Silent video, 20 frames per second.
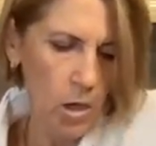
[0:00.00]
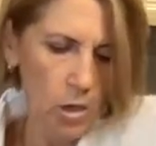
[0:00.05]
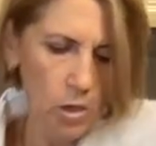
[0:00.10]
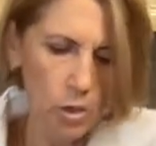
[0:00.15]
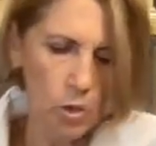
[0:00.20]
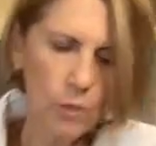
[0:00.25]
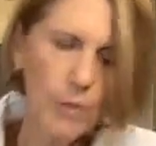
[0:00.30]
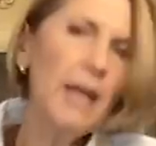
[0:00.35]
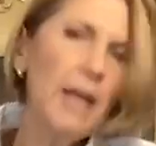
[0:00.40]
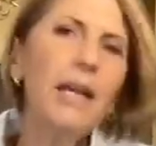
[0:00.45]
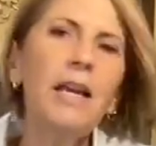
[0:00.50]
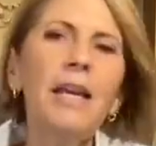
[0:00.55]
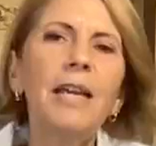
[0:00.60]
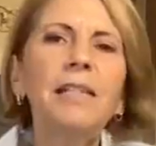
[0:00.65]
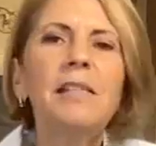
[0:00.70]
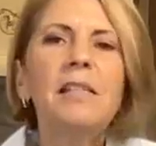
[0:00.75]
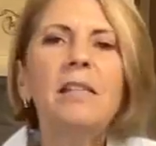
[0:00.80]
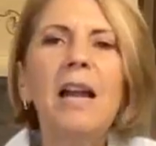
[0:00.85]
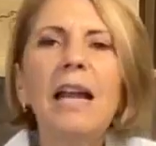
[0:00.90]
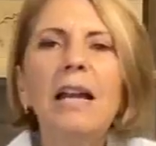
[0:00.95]
so that
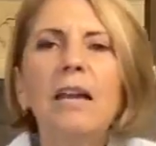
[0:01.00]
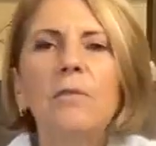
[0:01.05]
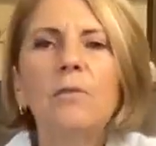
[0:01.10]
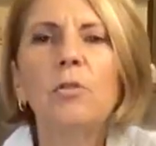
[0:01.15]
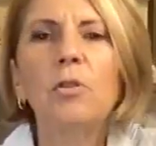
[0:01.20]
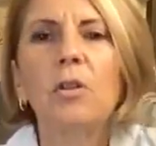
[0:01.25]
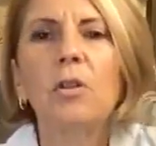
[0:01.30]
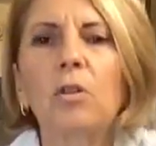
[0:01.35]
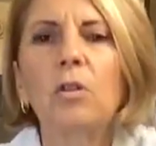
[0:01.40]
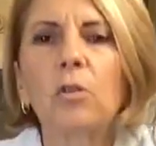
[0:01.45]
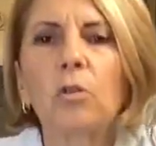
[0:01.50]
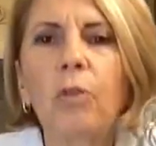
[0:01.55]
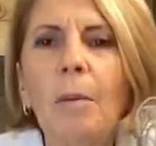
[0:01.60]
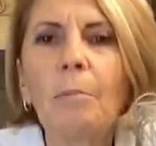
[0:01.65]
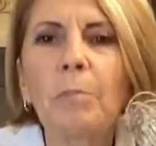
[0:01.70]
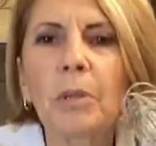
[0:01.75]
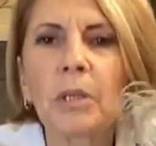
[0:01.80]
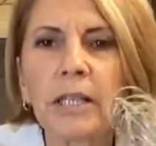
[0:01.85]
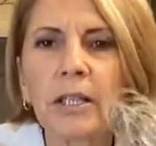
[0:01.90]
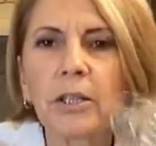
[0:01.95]
it's kind of
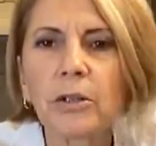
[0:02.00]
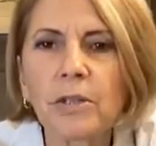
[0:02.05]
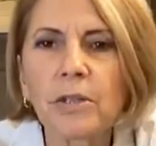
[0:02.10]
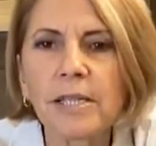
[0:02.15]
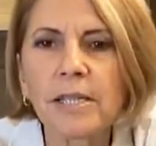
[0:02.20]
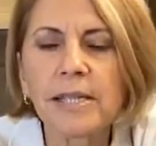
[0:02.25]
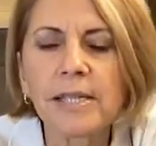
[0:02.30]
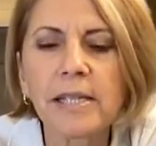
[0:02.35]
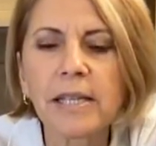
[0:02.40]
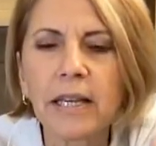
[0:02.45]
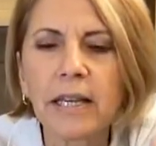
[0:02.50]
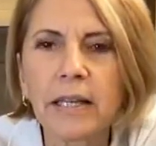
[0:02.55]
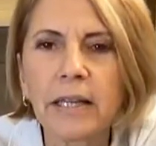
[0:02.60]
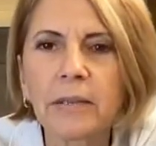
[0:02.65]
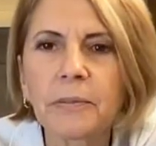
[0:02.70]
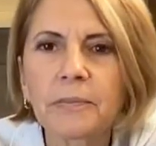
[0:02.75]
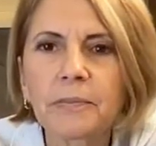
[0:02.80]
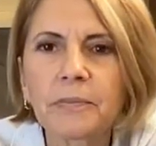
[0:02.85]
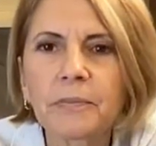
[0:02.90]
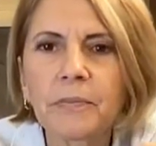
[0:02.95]
crumbly. You can see
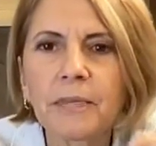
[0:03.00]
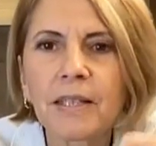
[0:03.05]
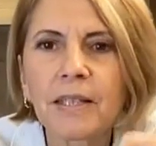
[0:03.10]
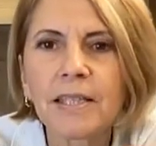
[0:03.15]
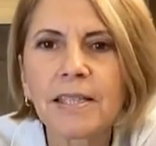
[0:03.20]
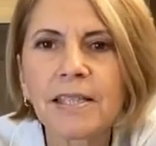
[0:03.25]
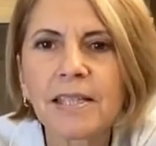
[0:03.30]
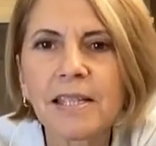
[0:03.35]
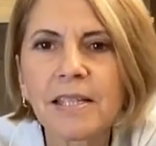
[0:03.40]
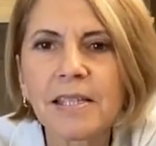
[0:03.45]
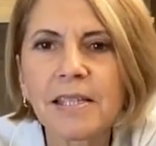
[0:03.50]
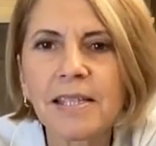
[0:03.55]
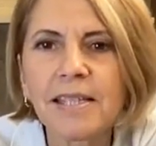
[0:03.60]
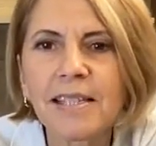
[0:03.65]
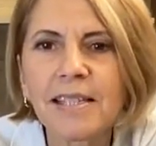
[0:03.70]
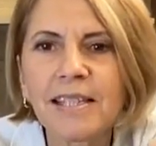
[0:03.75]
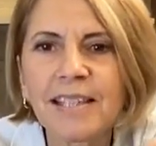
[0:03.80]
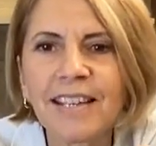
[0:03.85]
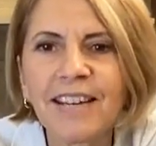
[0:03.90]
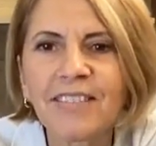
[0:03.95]
the
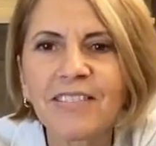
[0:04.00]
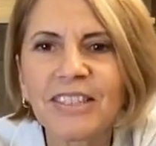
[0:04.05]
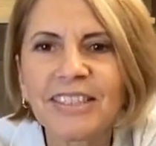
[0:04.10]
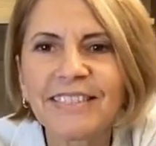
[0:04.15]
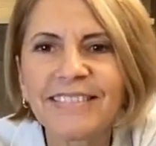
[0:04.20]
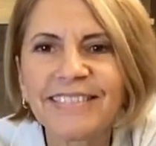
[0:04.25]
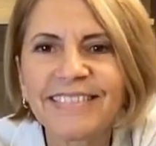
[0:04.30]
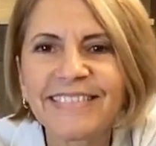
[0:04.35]
consistency of it.